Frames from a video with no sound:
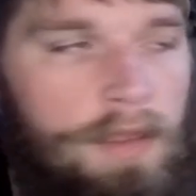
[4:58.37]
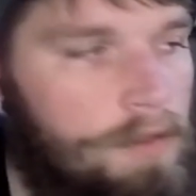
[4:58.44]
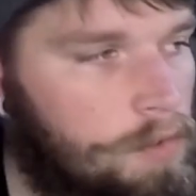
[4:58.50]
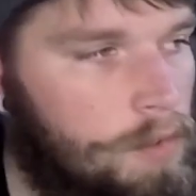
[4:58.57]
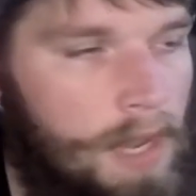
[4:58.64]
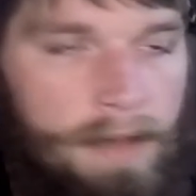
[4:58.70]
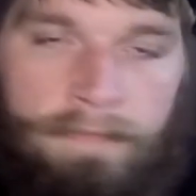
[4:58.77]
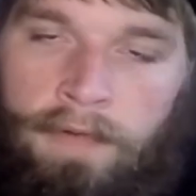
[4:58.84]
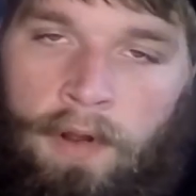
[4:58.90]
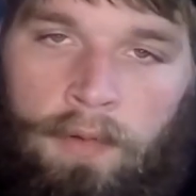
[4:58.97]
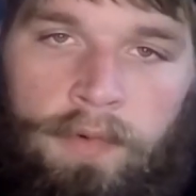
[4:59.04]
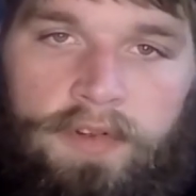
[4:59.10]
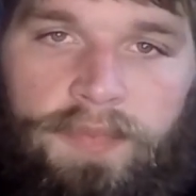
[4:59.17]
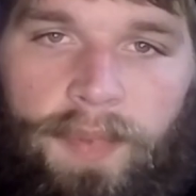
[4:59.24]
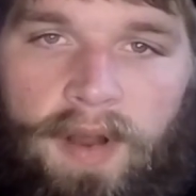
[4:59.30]
You have no
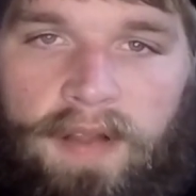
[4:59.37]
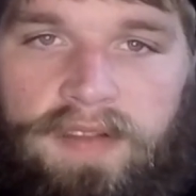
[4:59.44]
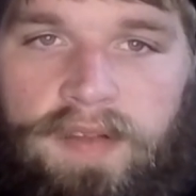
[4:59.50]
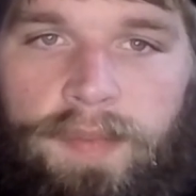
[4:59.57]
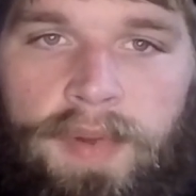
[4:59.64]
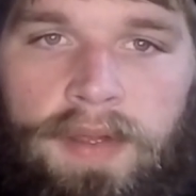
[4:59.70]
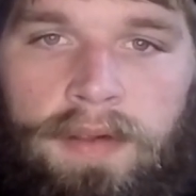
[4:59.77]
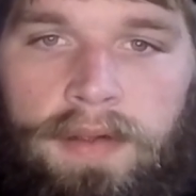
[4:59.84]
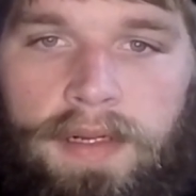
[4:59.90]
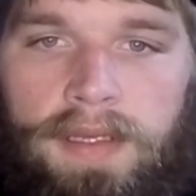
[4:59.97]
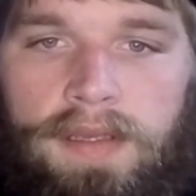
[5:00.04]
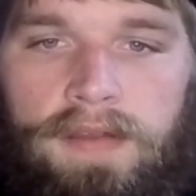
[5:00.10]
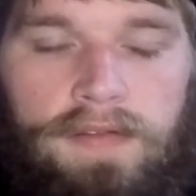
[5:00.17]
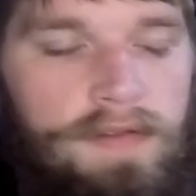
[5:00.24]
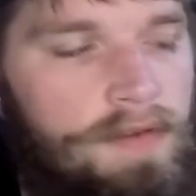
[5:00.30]

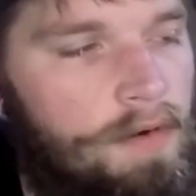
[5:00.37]
responsibilities.